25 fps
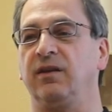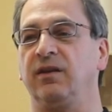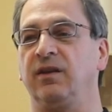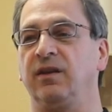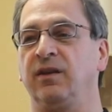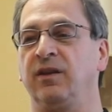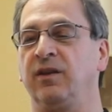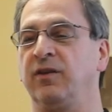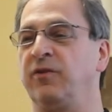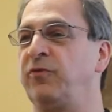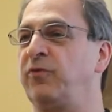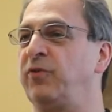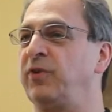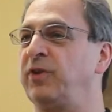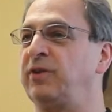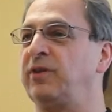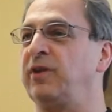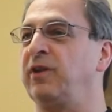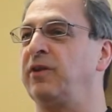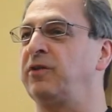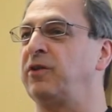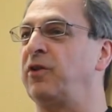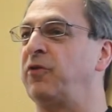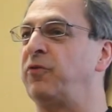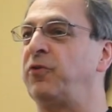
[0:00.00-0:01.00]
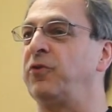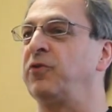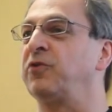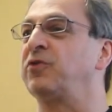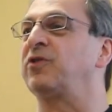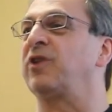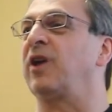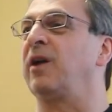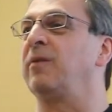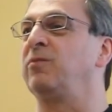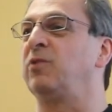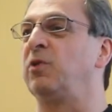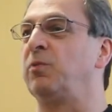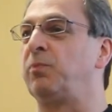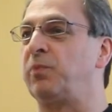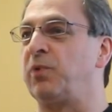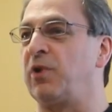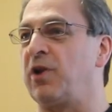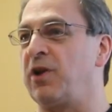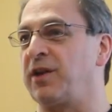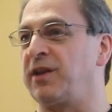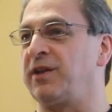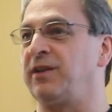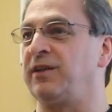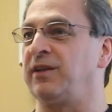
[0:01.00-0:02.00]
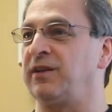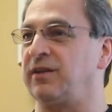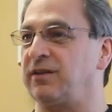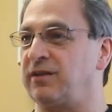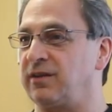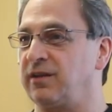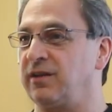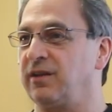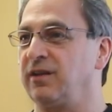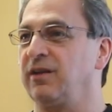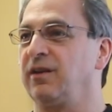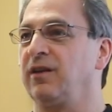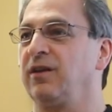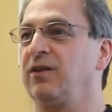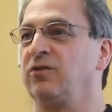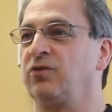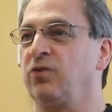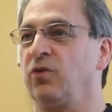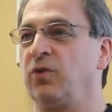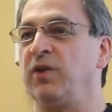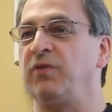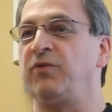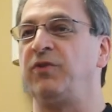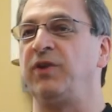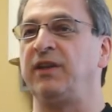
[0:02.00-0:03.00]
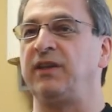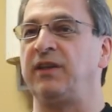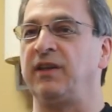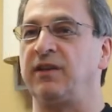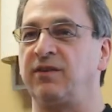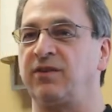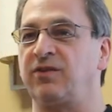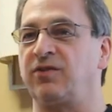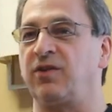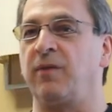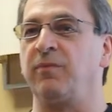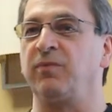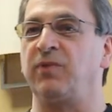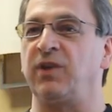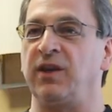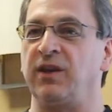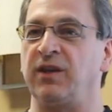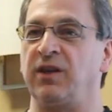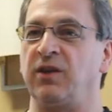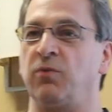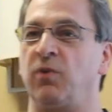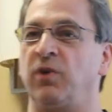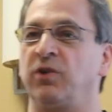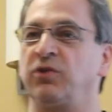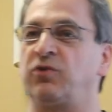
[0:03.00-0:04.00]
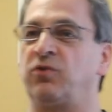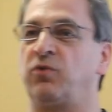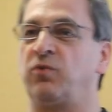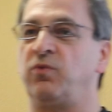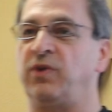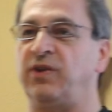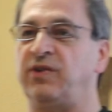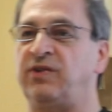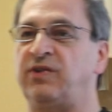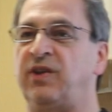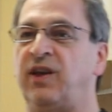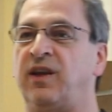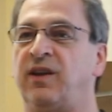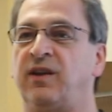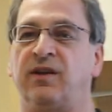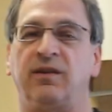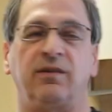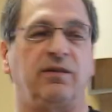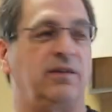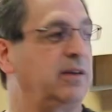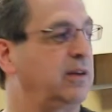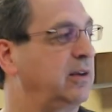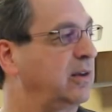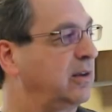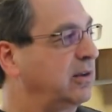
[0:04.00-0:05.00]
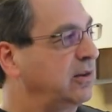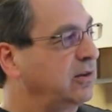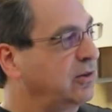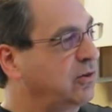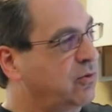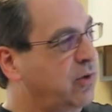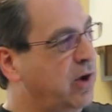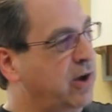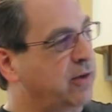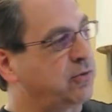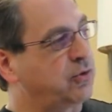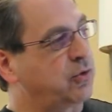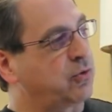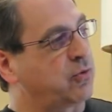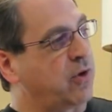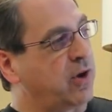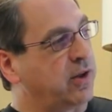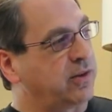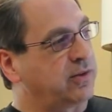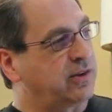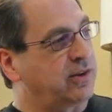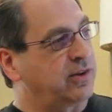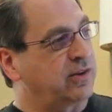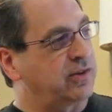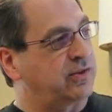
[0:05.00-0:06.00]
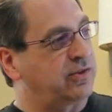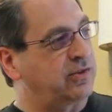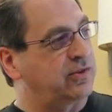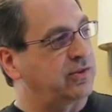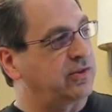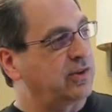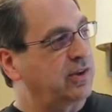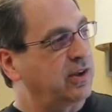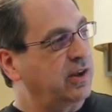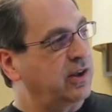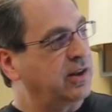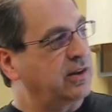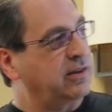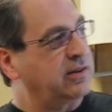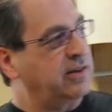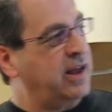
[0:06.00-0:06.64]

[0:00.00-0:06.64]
if it the first time you plug in it. So if you did something, you want to reset it, you have to run this, and